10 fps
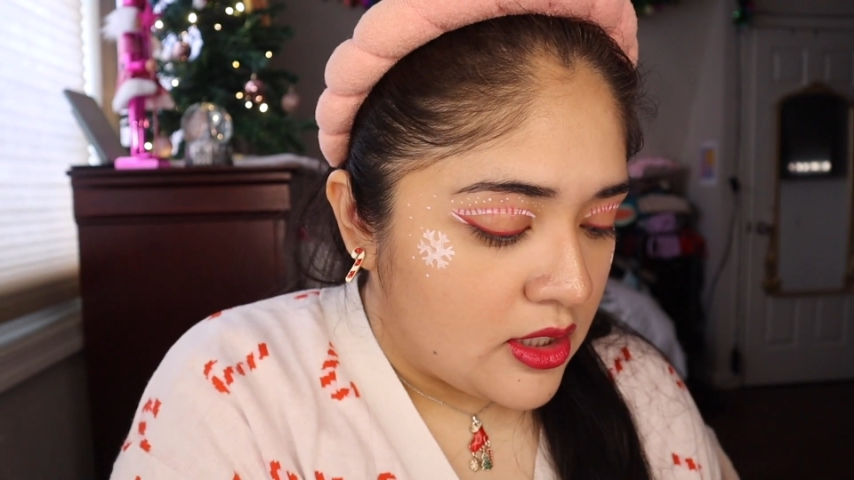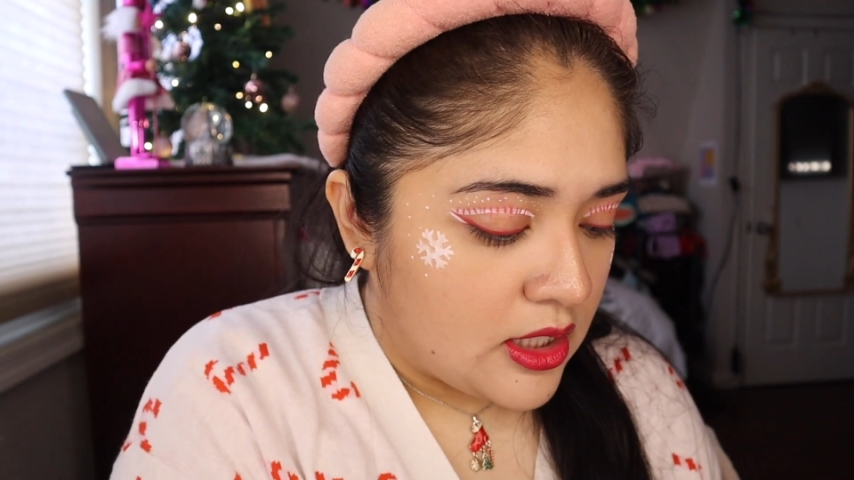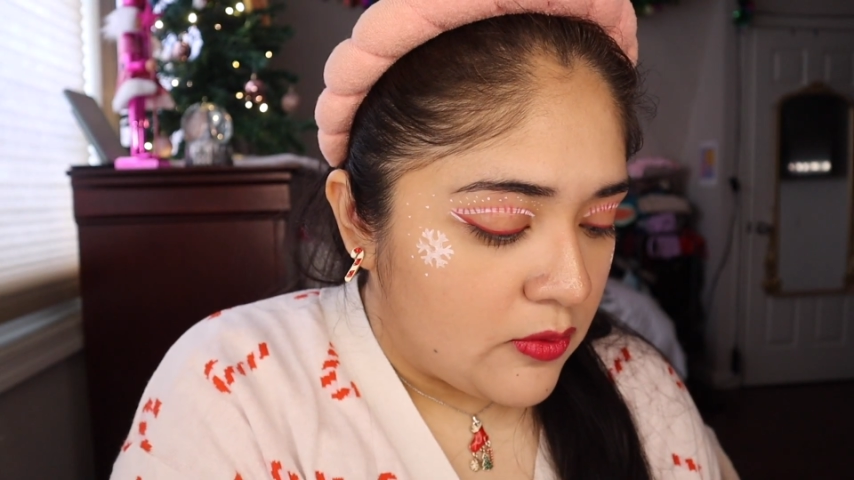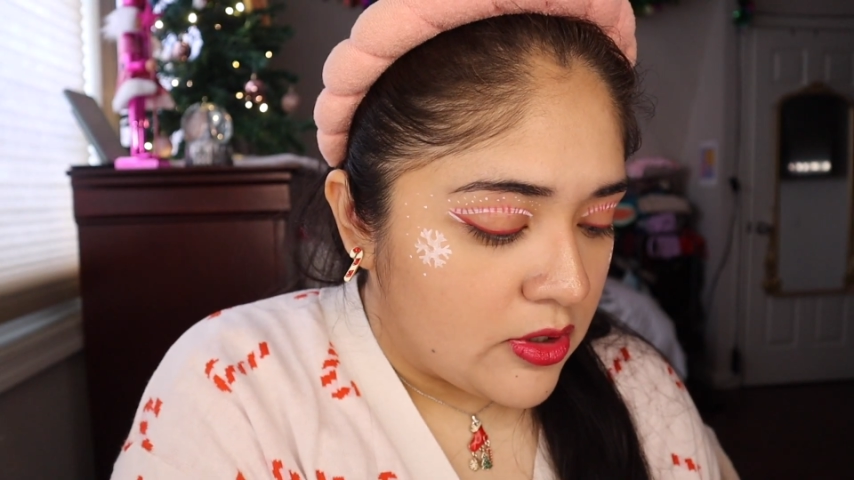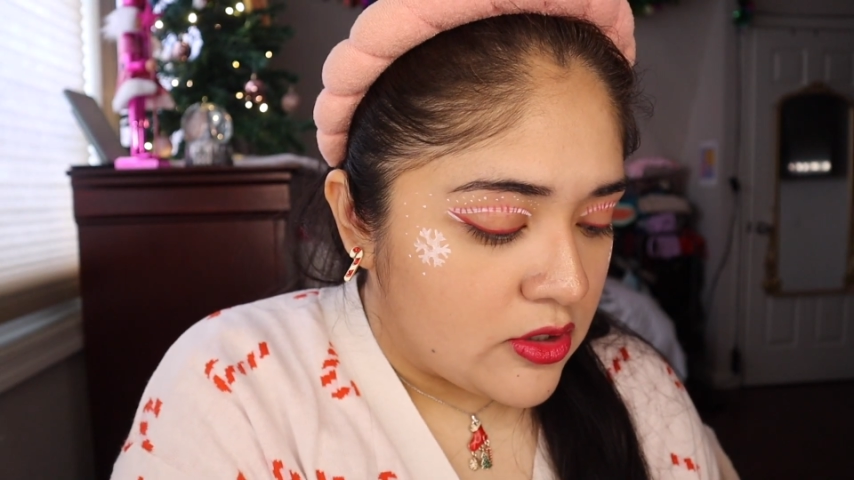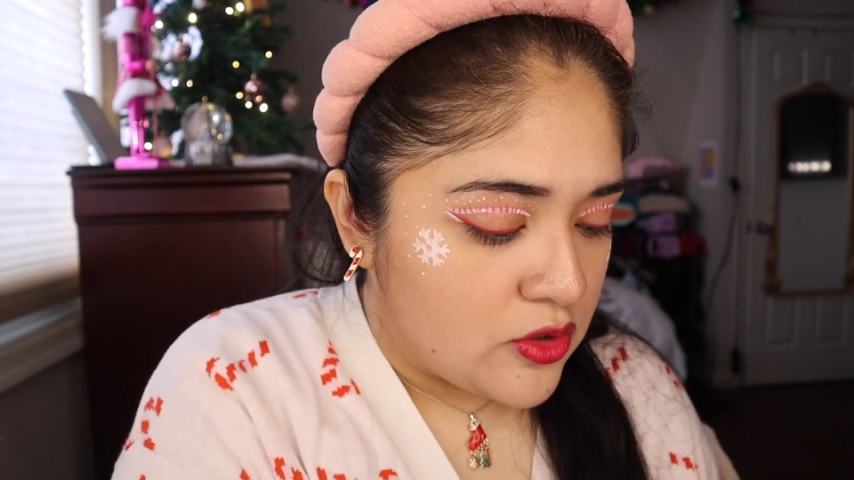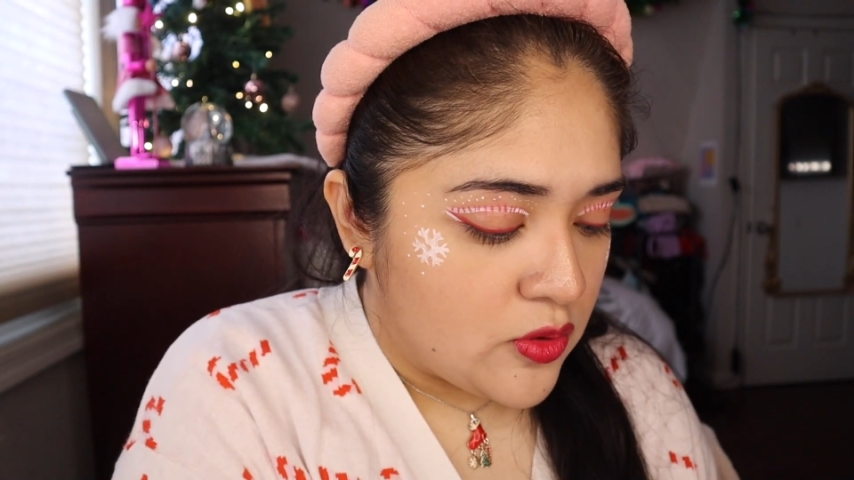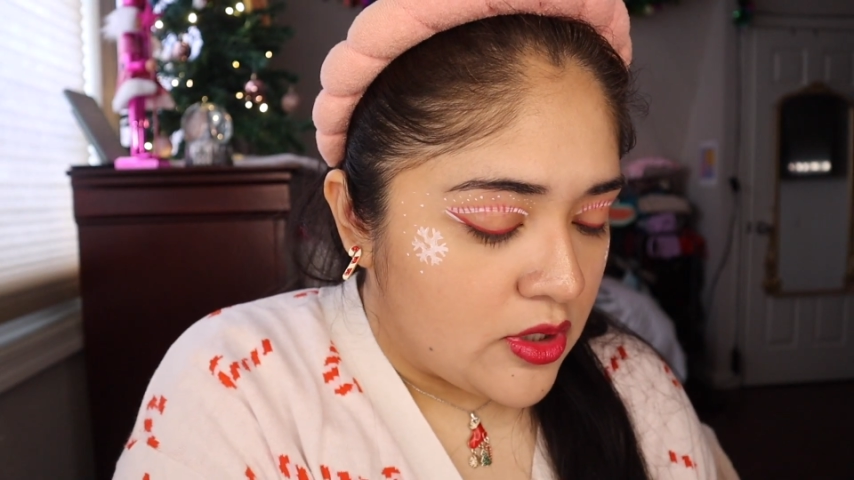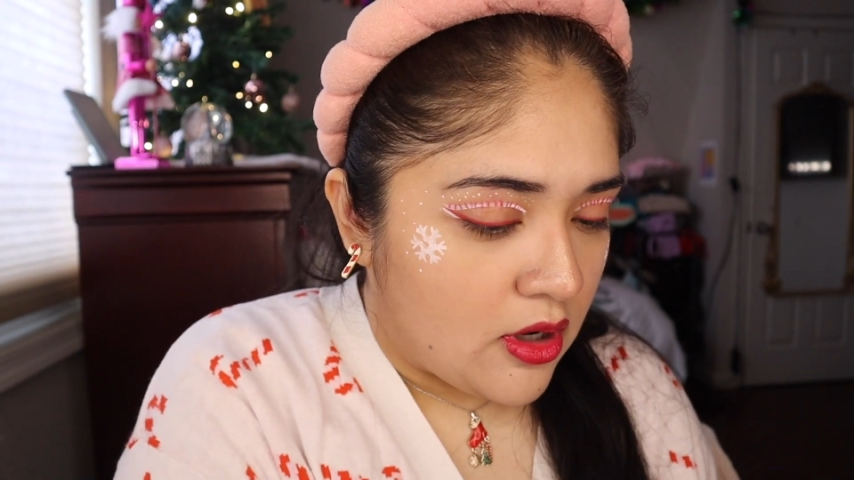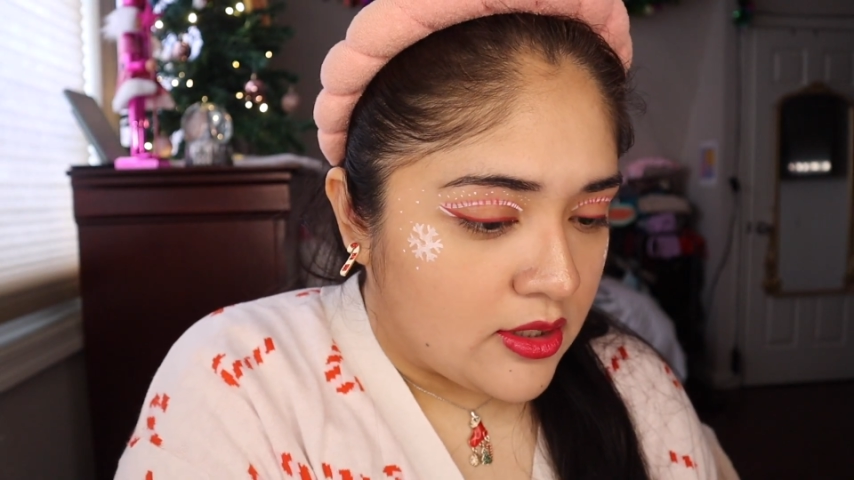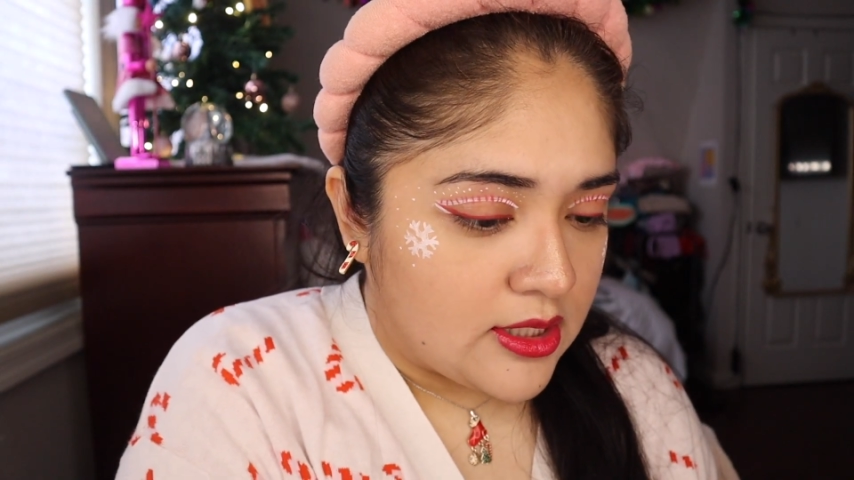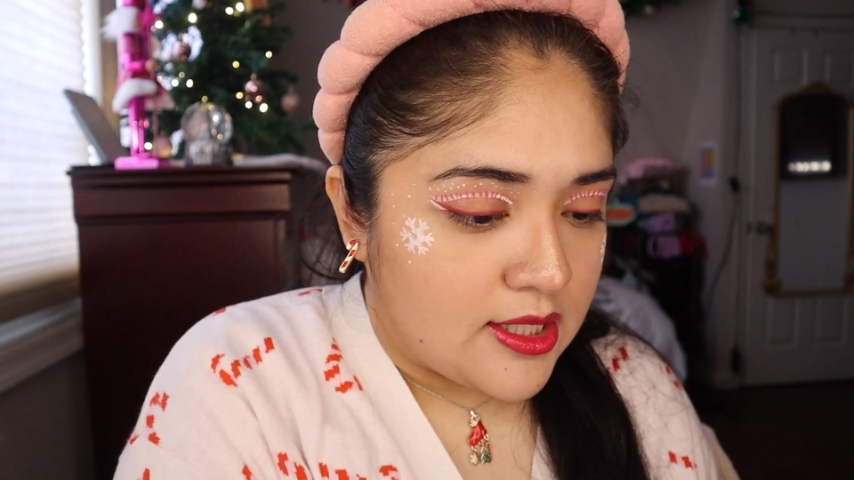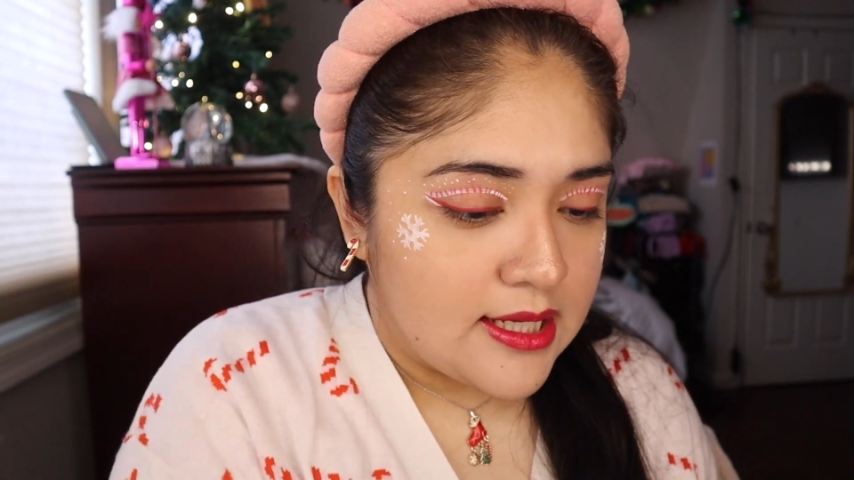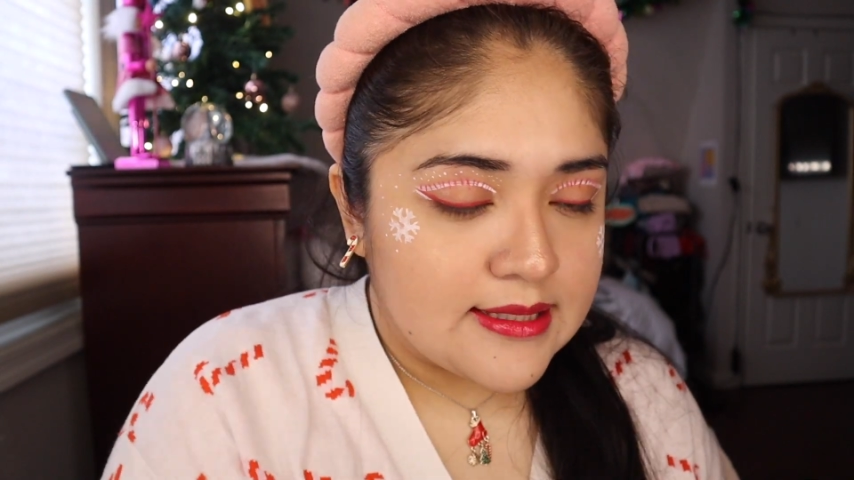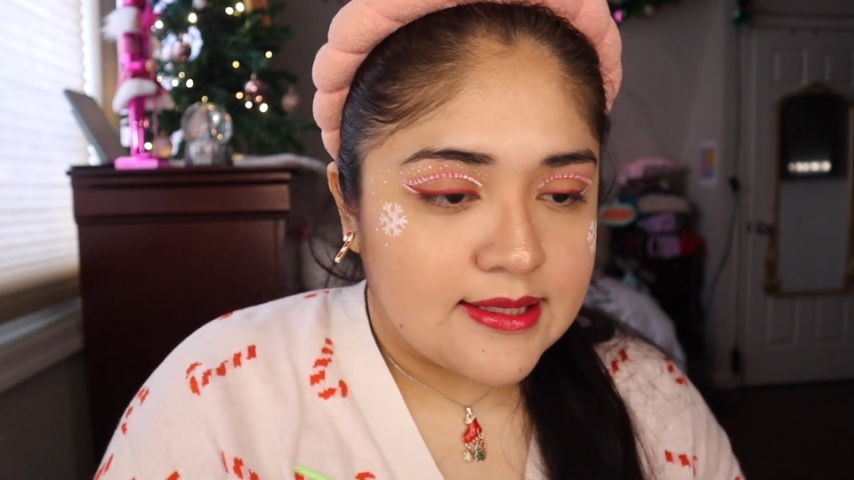Then we're gonna do it on the
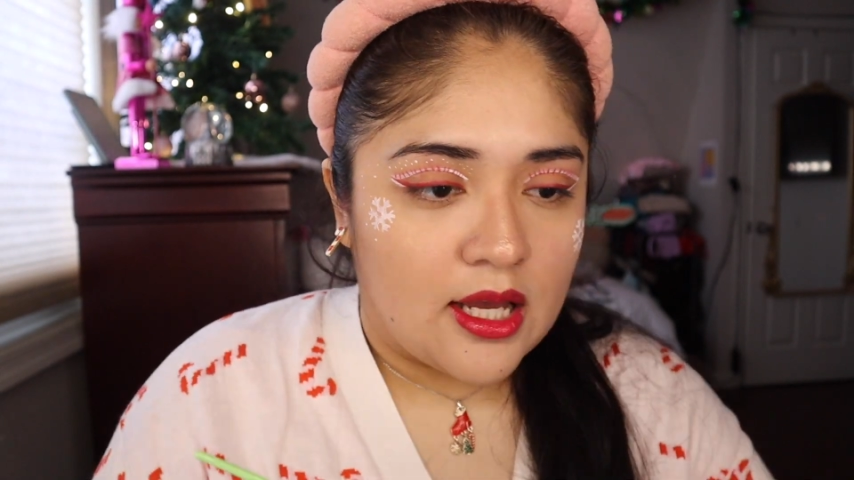next